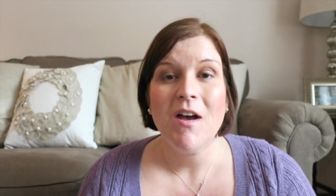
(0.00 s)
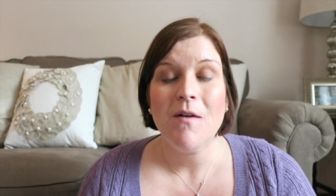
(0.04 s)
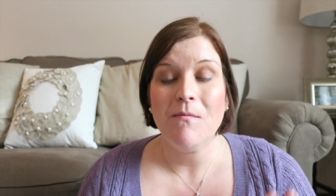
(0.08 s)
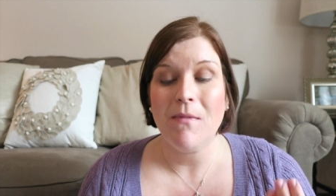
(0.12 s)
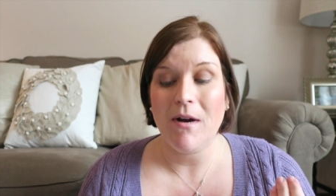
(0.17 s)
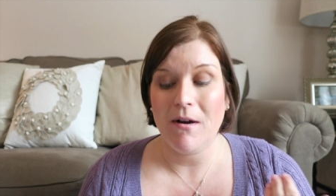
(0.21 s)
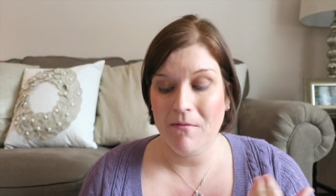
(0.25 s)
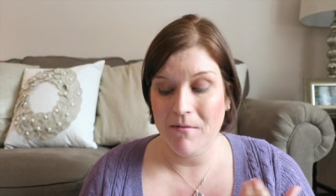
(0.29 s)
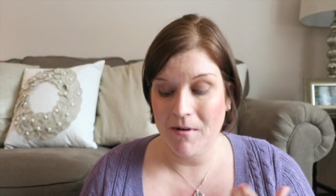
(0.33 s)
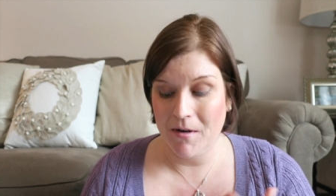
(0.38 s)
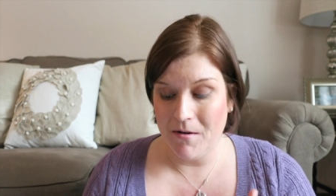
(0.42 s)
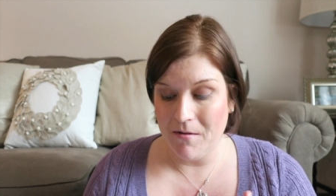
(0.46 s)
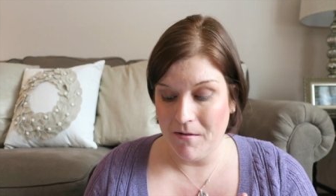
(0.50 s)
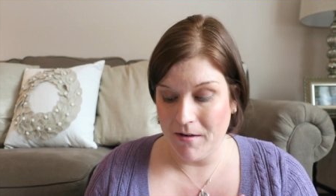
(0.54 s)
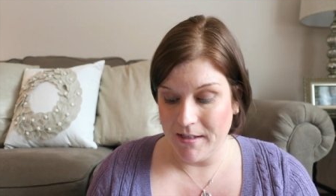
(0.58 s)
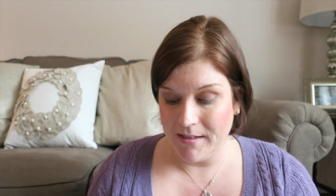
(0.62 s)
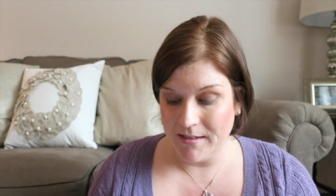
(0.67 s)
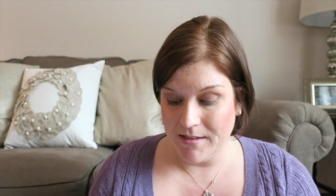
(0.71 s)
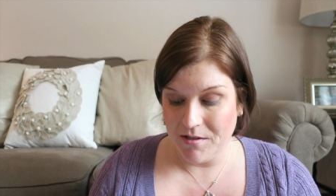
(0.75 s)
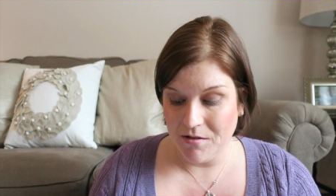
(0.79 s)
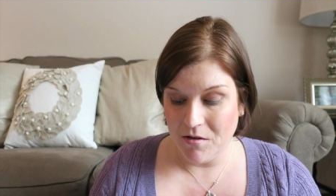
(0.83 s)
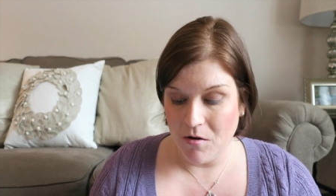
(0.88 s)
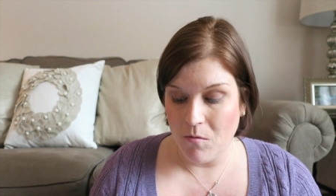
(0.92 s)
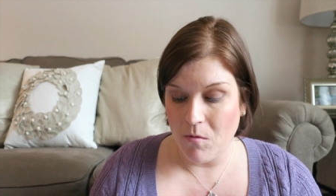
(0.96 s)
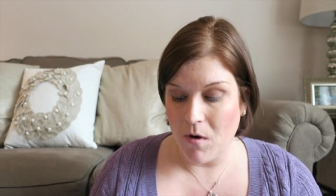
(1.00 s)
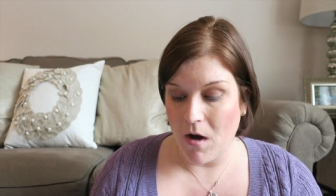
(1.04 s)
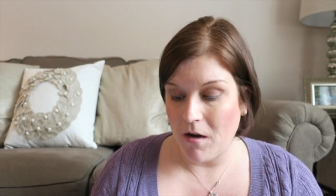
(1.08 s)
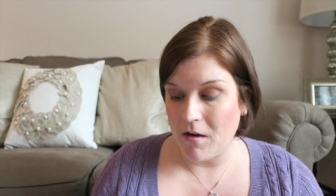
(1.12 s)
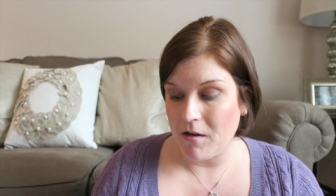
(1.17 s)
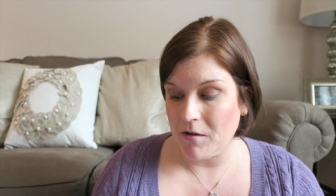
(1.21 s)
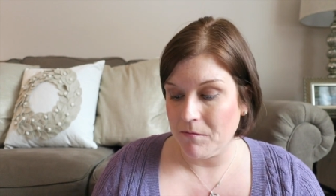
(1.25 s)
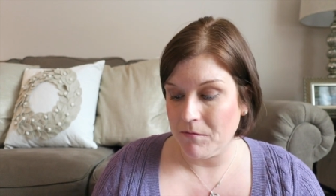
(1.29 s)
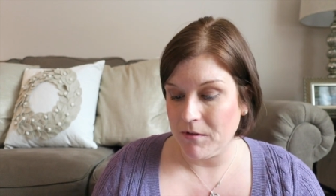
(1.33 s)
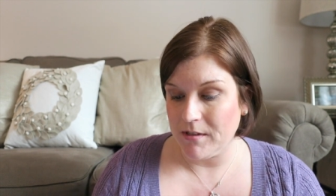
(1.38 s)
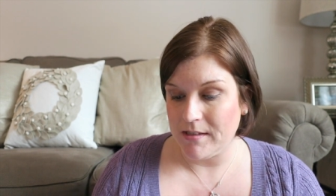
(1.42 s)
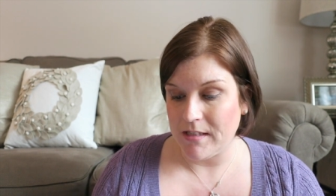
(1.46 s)
But we're going to a
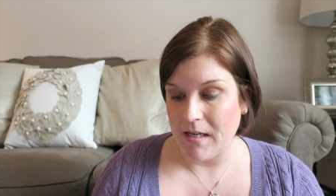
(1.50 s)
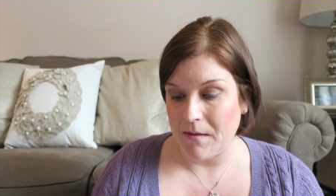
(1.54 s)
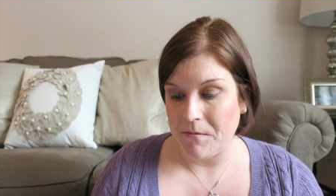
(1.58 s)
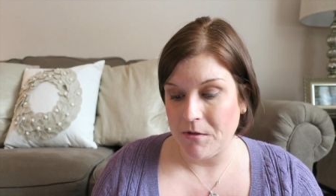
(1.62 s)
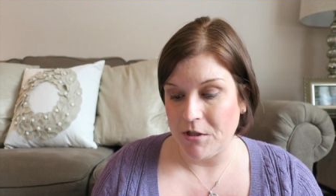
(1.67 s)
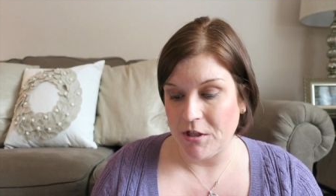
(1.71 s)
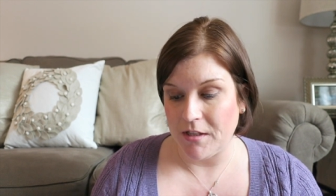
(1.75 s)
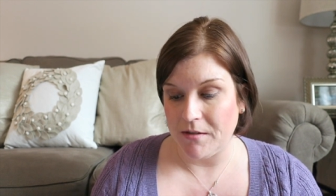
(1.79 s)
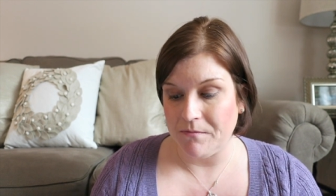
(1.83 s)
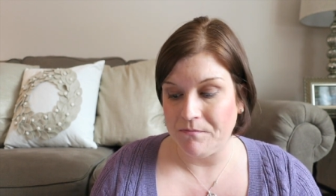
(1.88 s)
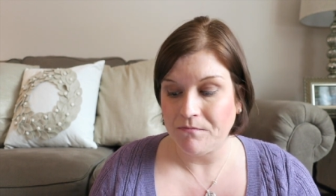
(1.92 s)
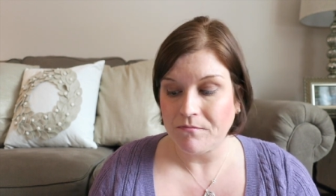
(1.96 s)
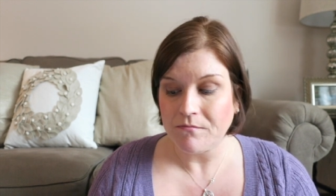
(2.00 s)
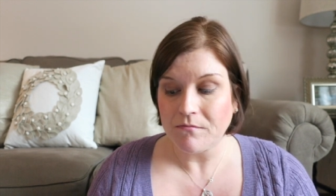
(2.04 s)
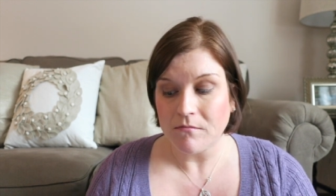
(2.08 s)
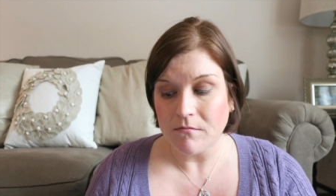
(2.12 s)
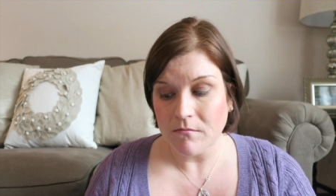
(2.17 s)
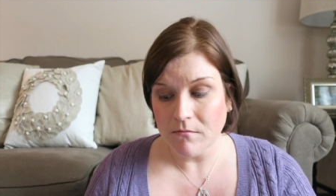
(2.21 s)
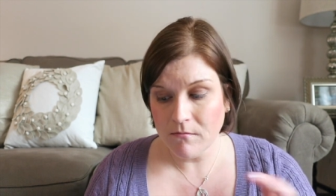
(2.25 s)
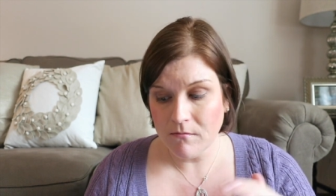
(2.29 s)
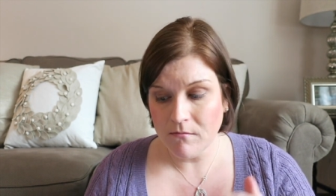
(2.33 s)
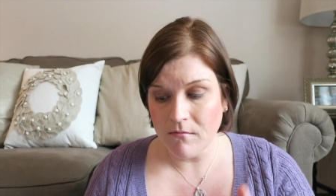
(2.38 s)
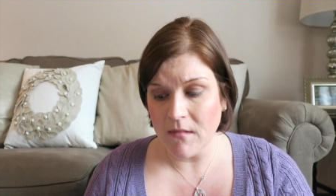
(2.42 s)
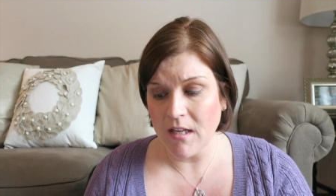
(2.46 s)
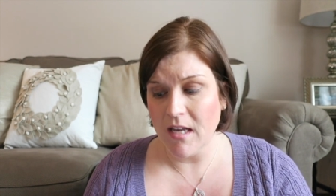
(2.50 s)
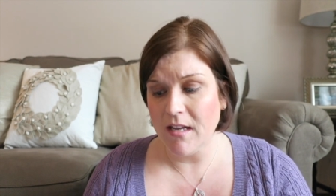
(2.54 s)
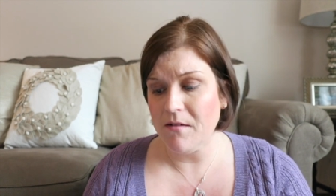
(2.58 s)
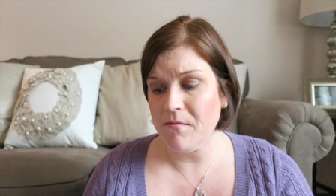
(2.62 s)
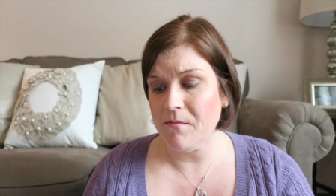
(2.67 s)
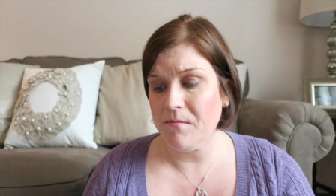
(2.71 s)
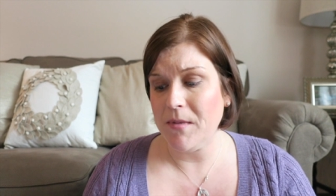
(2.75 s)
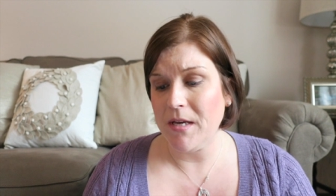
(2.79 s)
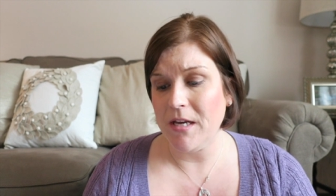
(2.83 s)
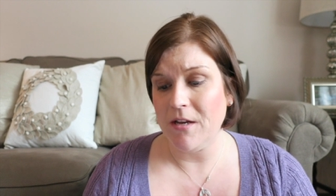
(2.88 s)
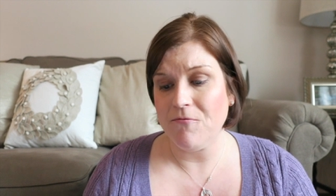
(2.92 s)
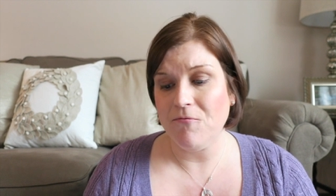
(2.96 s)
welcome reception
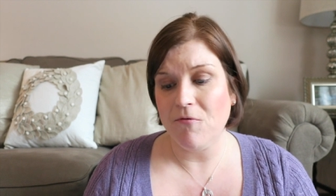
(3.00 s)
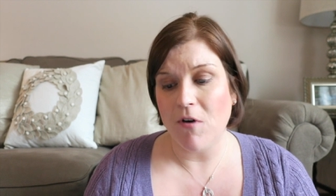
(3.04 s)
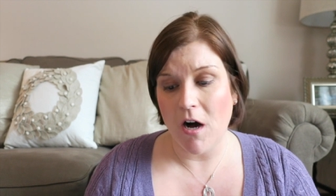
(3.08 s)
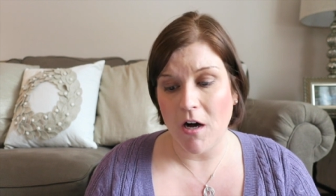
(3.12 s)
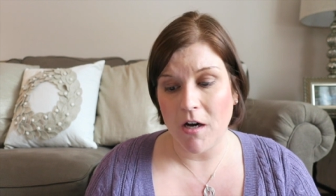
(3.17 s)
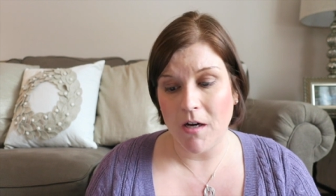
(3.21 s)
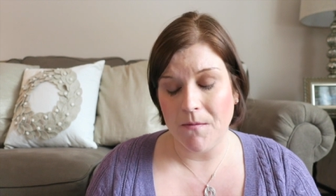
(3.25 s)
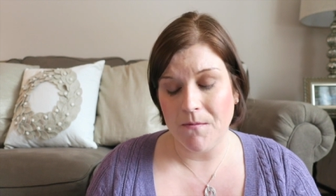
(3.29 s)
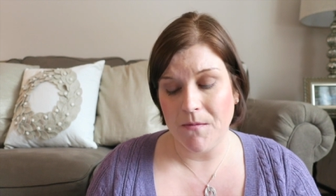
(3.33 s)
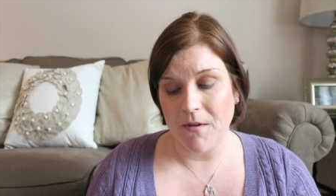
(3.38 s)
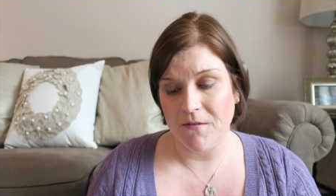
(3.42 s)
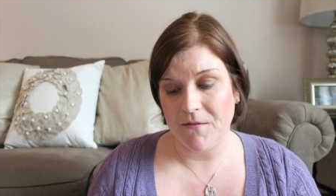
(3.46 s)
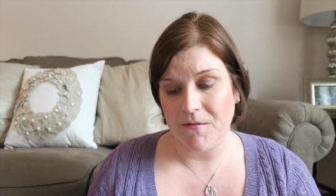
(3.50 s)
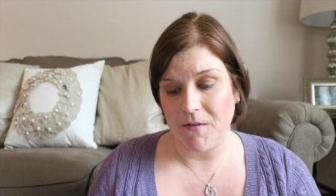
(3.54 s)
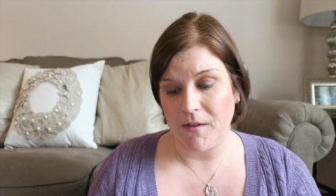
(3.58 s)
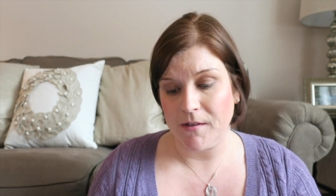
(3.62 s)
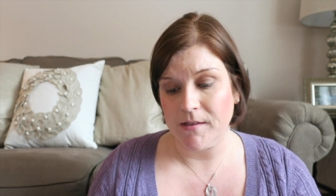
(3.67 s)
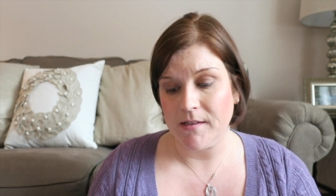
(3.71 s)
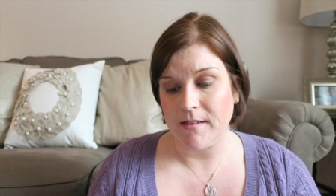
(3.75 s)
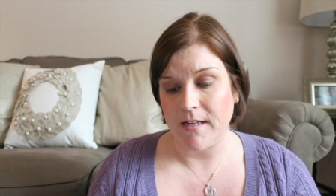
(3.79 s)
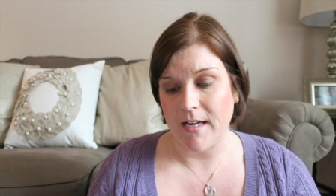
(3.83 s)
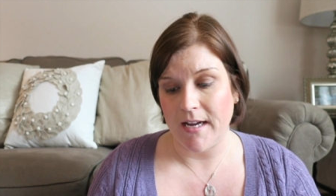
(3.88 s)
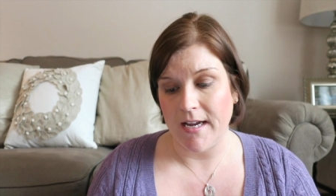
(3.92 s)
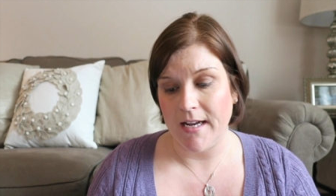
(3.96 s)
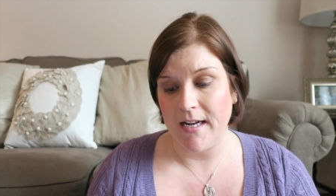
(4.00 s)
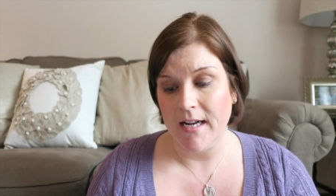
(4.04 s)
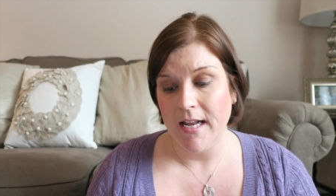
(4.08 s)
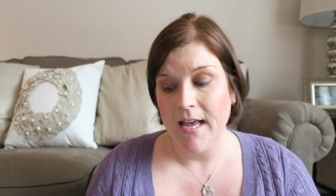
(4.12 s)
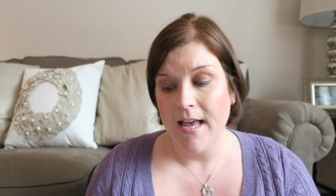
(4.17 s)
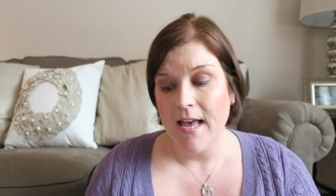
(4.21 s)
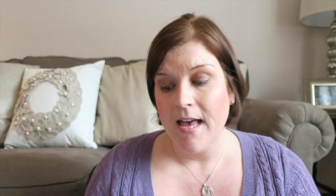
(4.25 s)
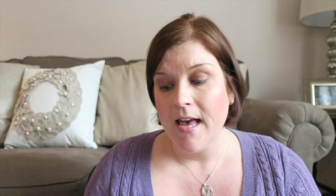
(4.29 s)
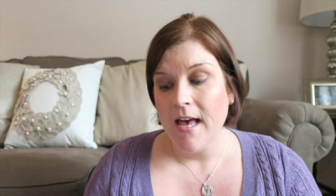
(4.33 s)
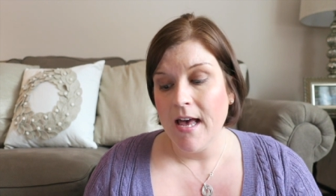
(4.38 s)
and being welcomed the first night.